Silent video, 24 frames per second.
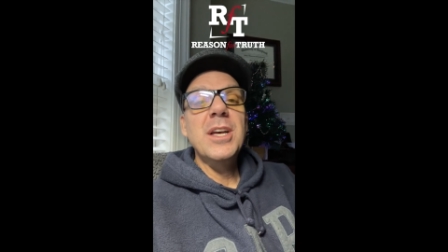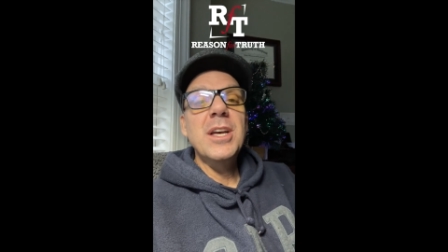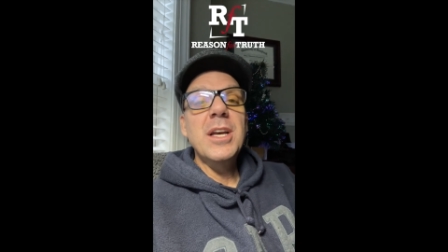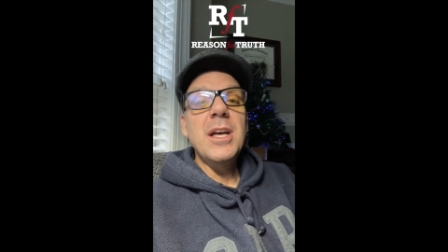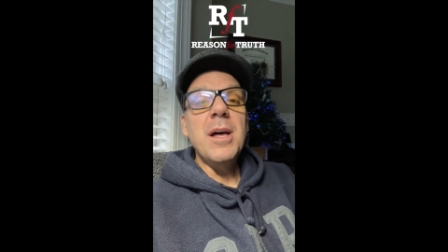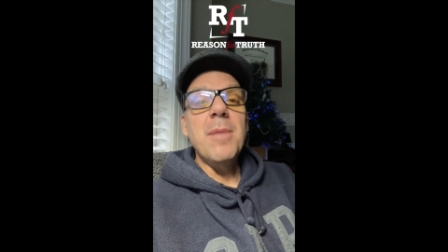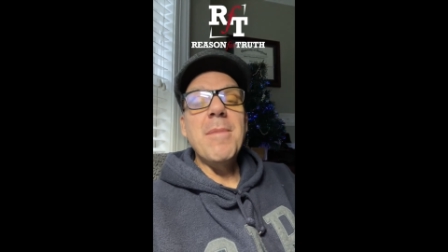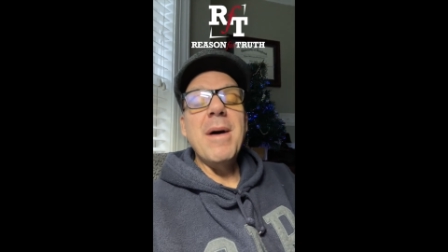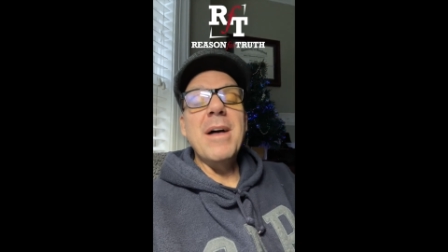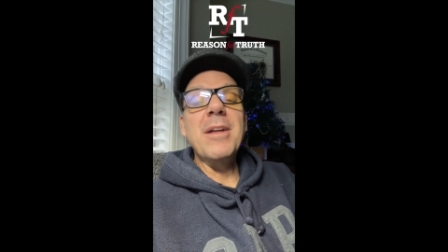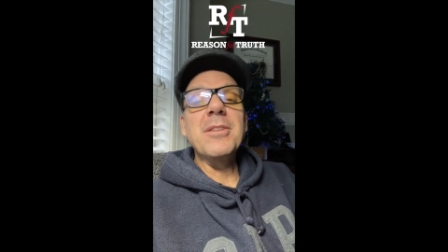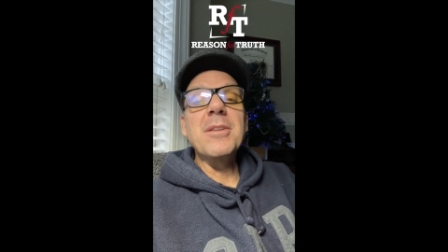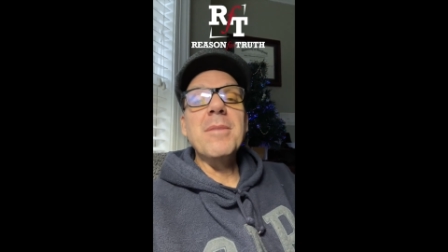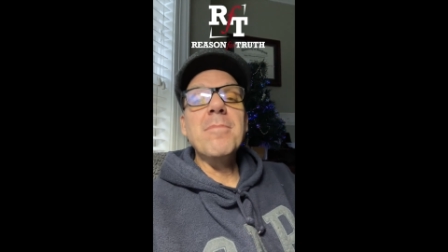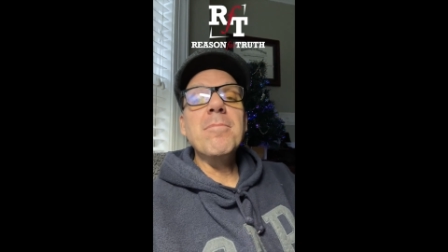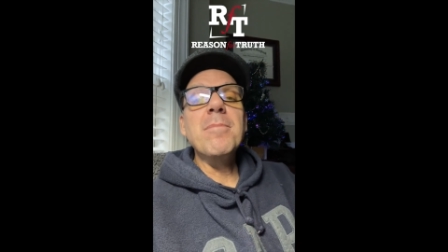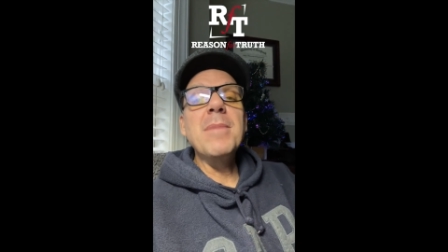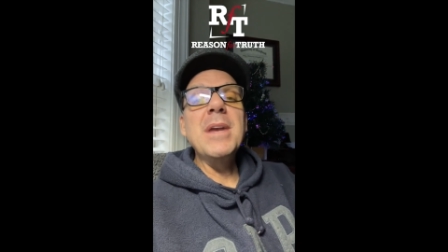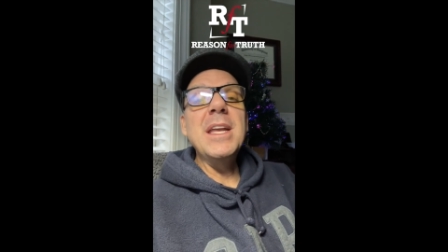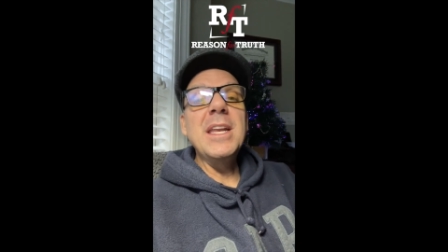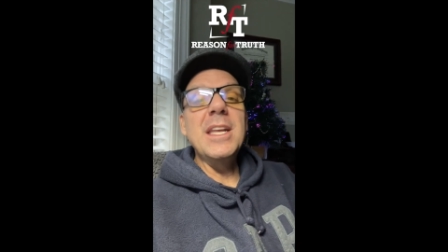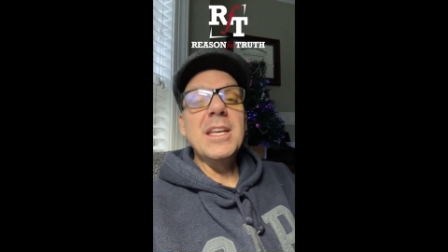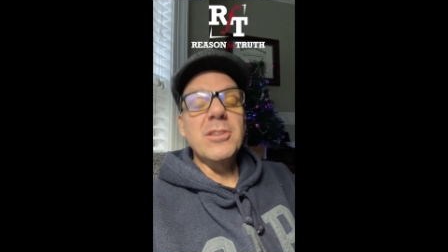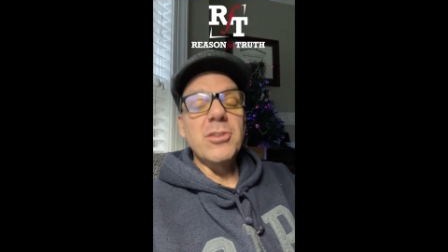about the
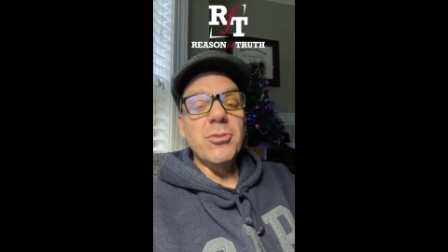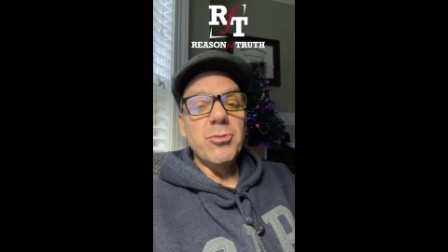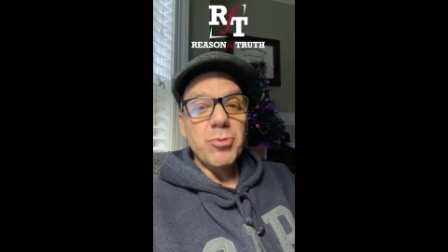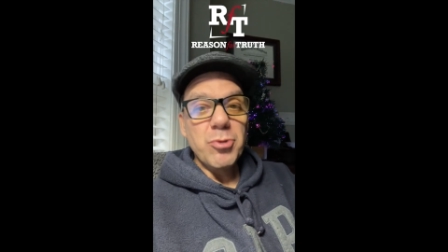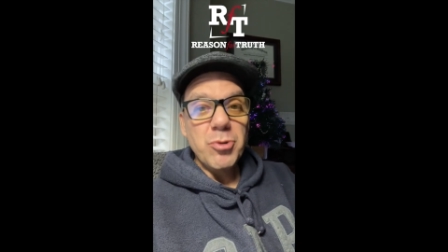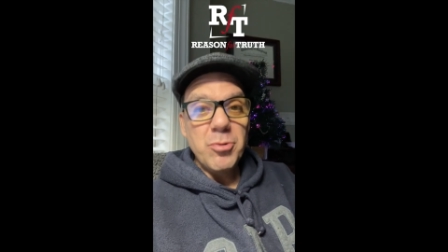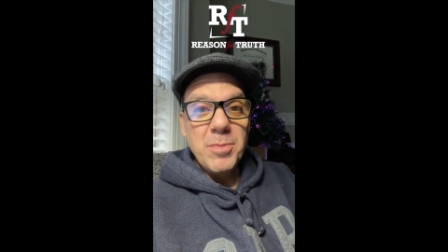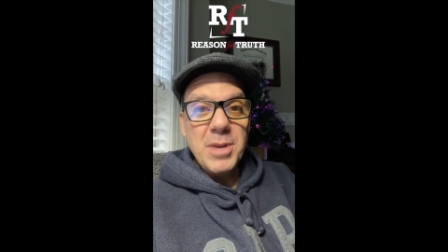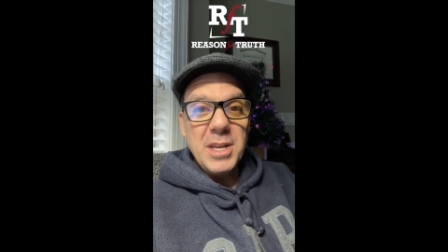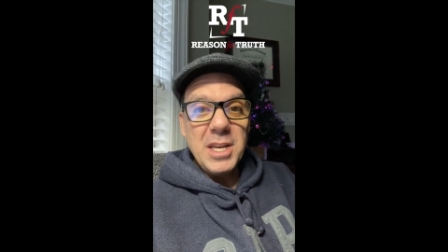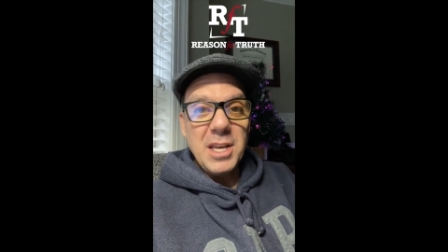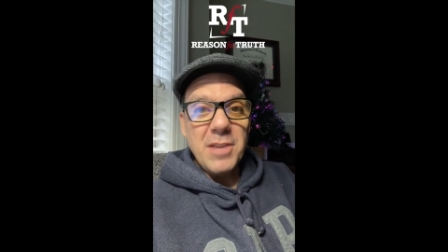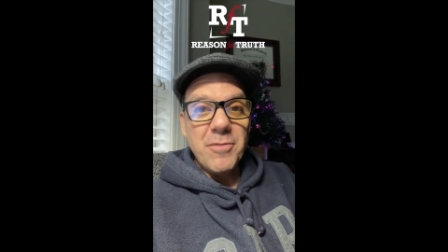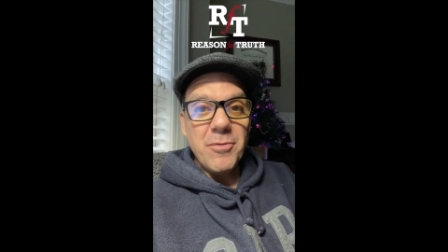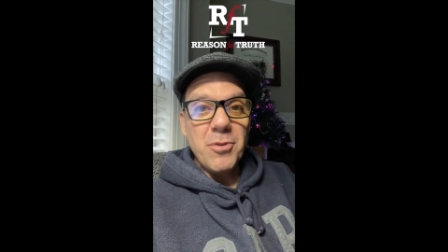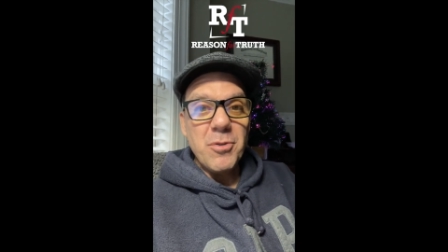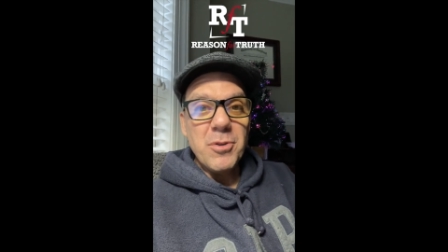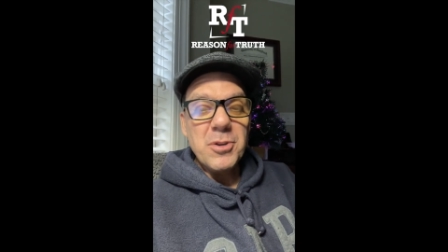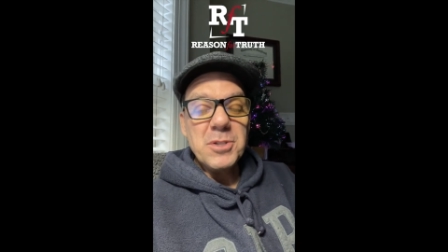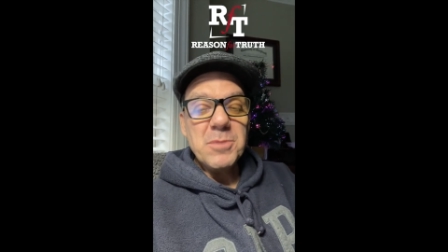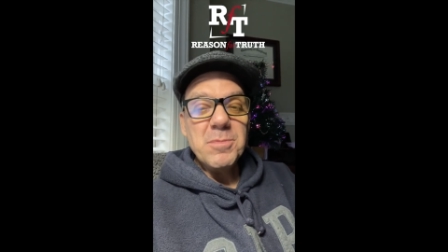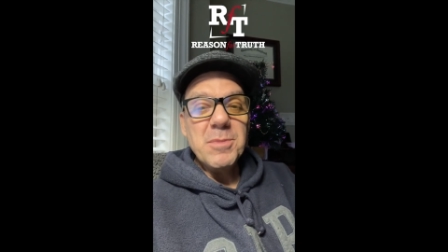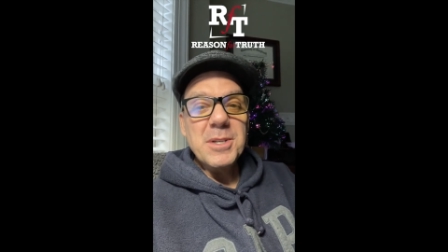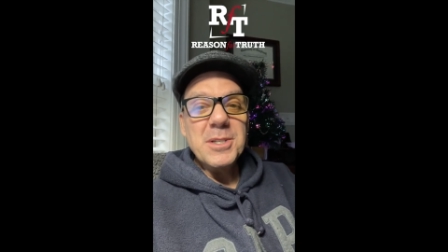meaning, the true meaning of
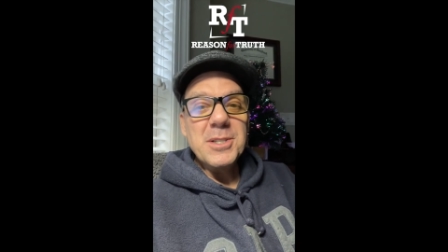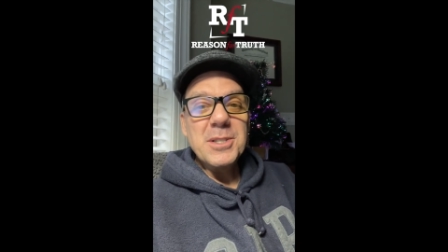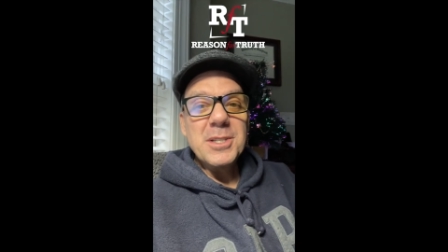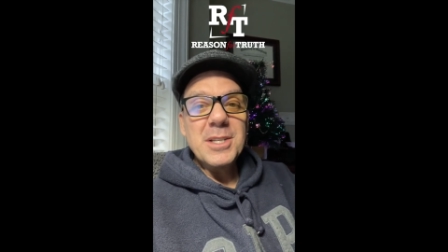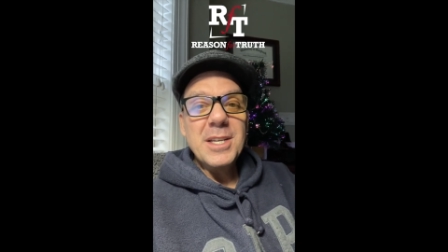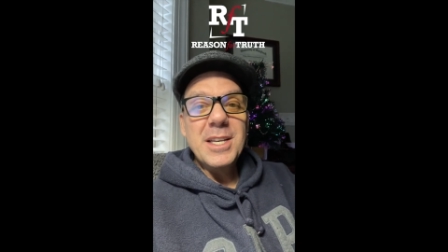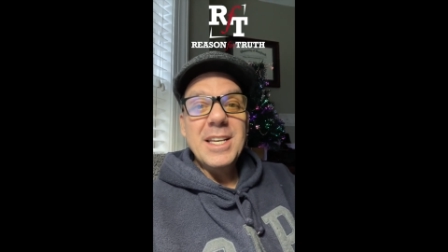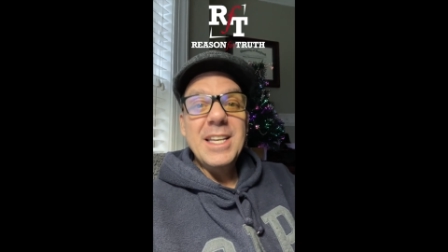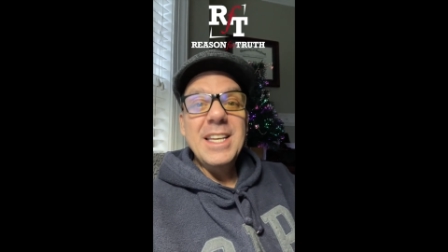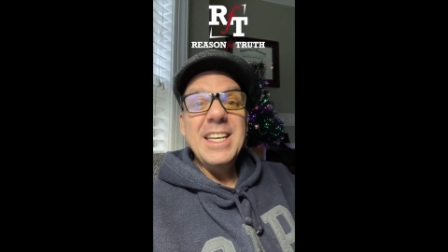Christmas